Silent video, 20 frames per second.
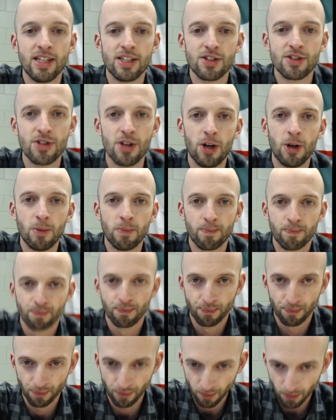So,
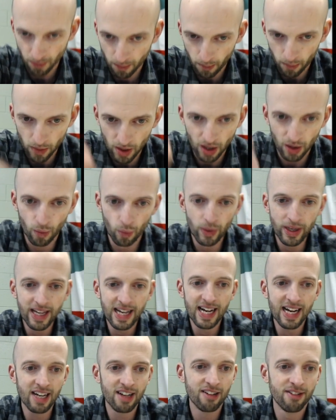we
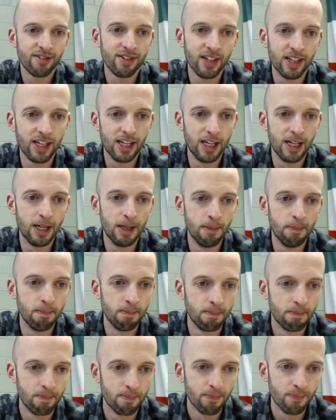had
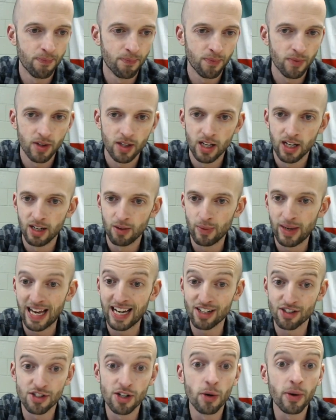
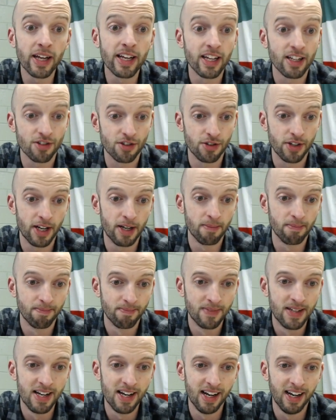a snow day yesterday,
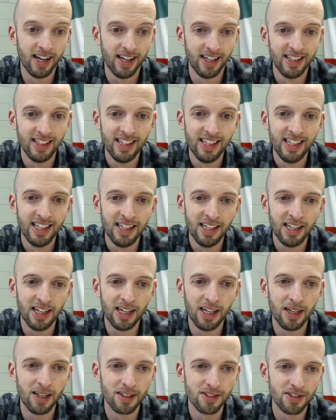
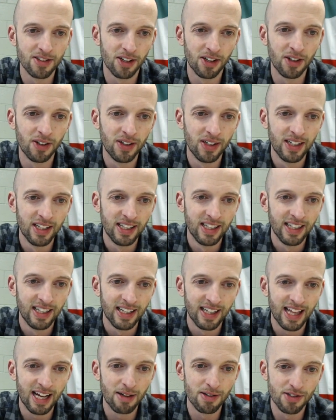so
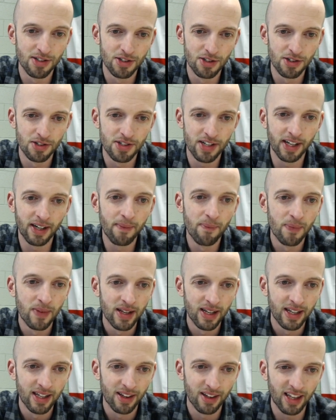that was interesting.
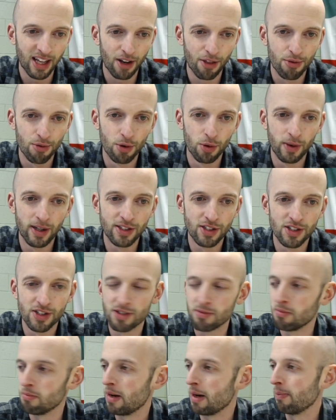Kind of threw a wrench in
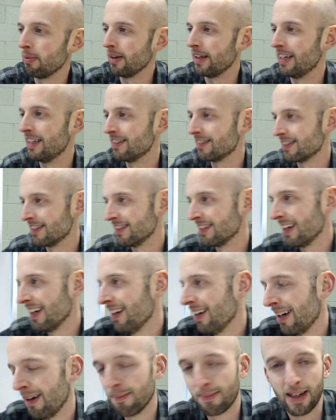some of my plans, and
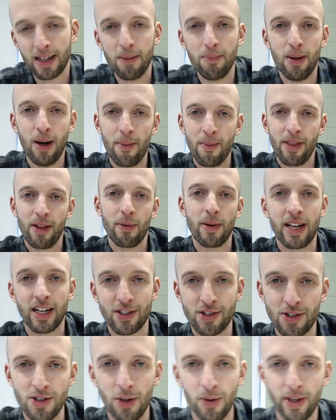I'm kind of bummed that we had
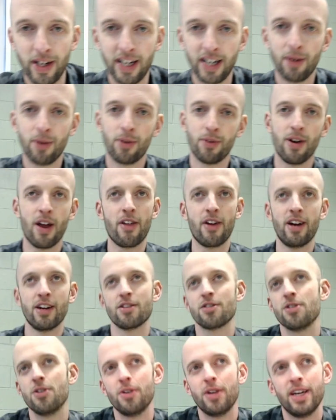a snow day. I would rather have
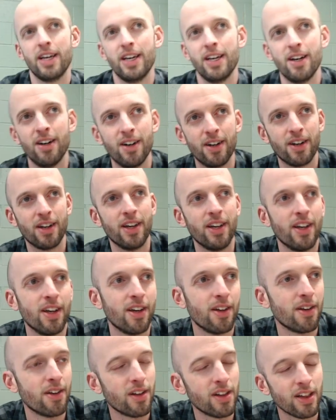a snow day on
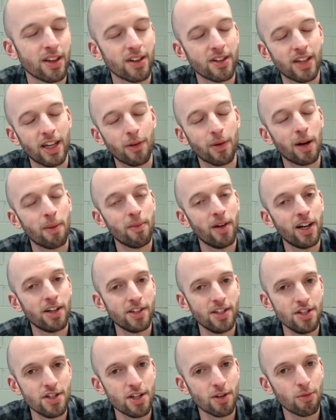a day when I'm
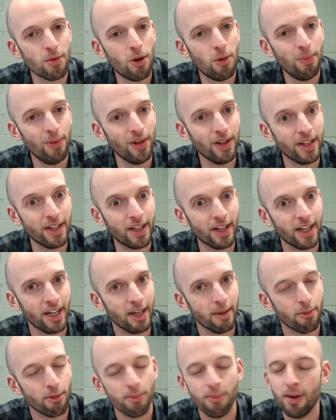not teaching role-playing
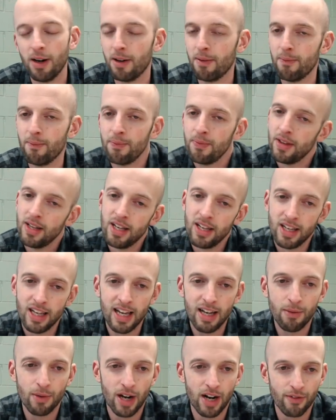games, but
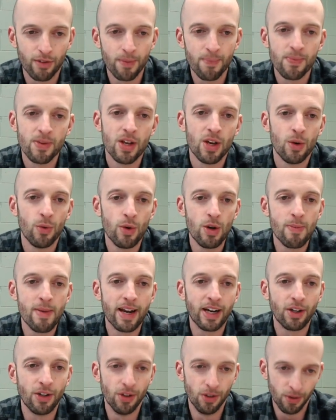whatever. We
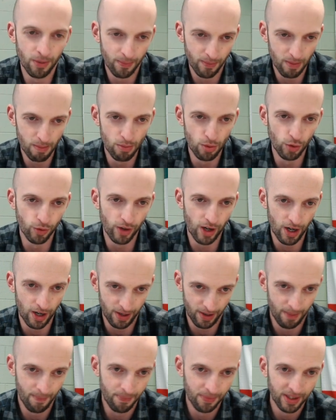make do, move
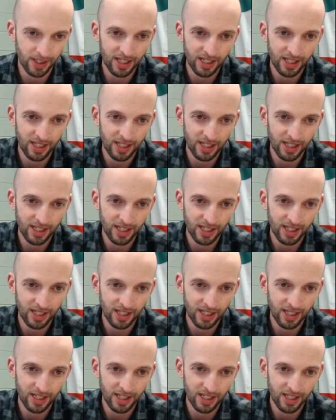on.